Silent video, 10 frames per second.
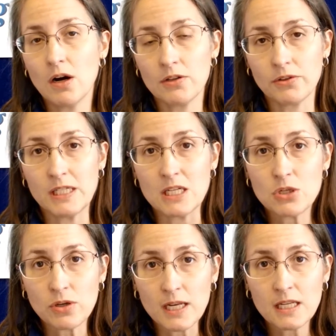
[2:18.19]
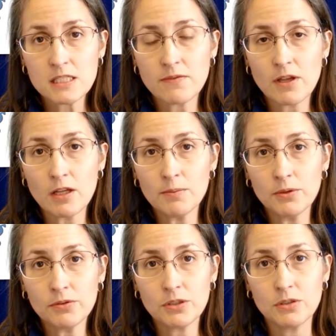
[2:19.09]
Are there any trainings
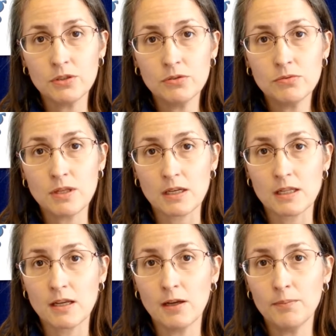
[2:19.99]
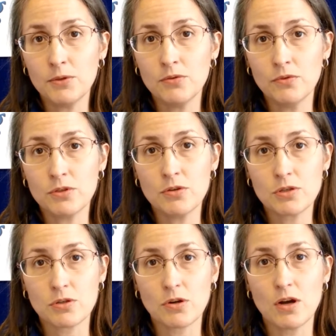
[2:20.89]
available to you that can help you
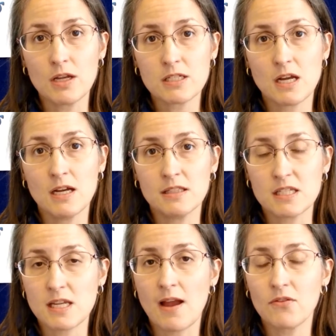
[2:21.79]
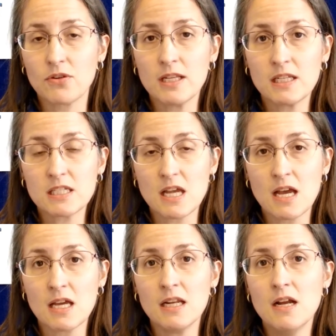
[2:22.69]
reduce your costs on the staff training
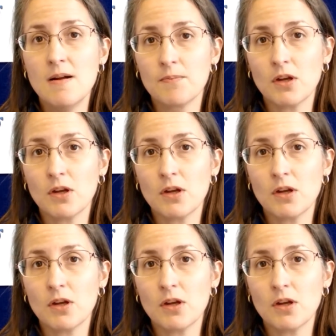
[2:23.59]
side?